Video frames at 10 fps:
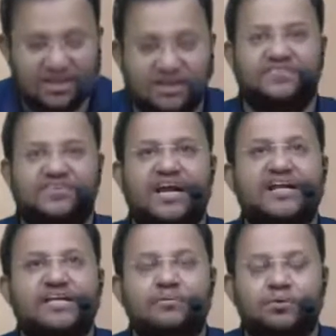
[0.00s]
of right,
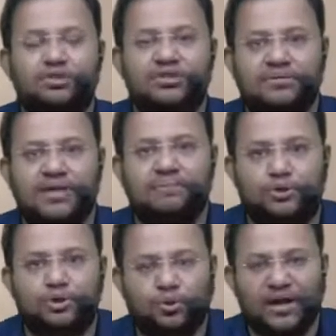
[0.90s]
both of them
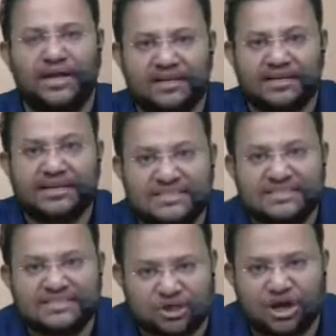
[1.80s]
put together is
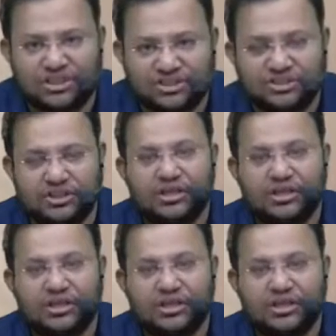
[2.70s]
his cost.